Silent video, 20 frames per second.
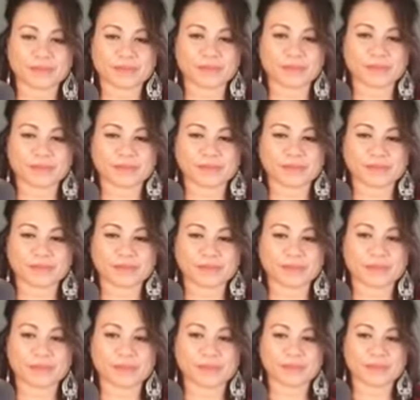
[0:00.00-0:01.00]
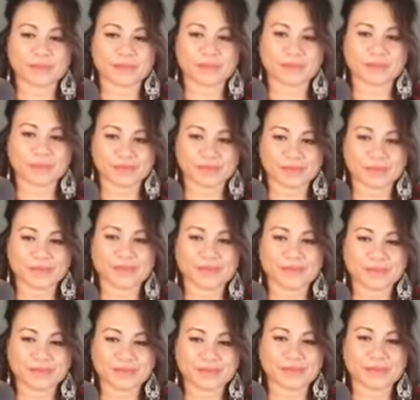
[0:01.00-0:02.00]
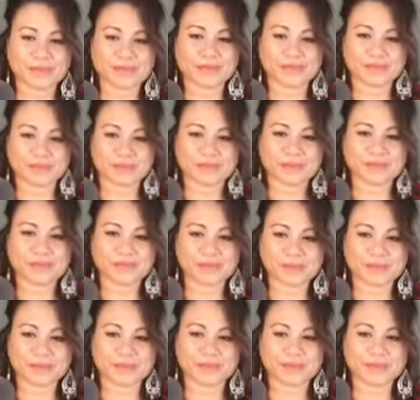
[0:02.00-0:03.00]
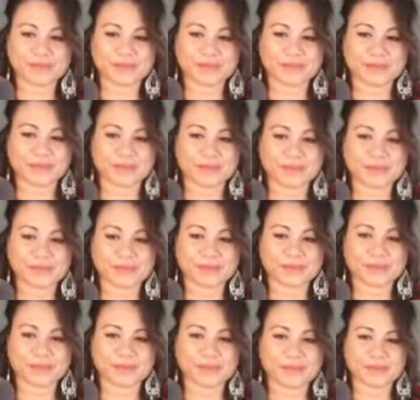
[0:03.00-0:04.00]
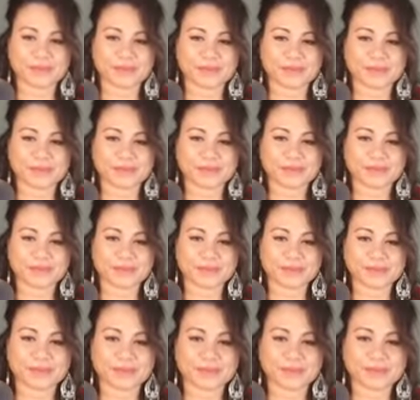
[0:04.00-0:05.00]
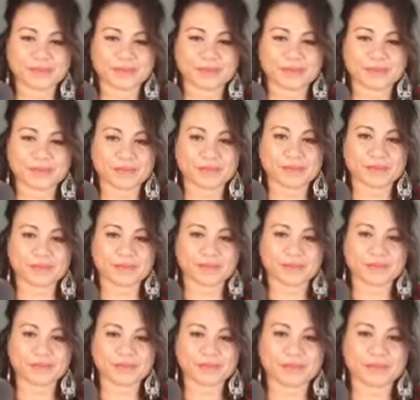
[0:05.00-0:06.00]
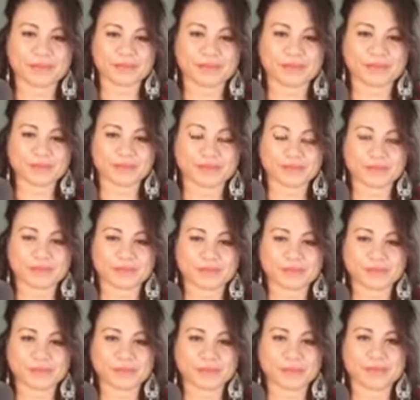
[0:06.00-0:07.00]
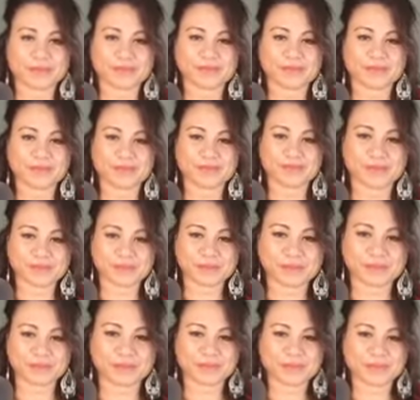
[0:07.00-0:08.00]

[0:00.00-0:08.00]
No words are spoken by the person on screen.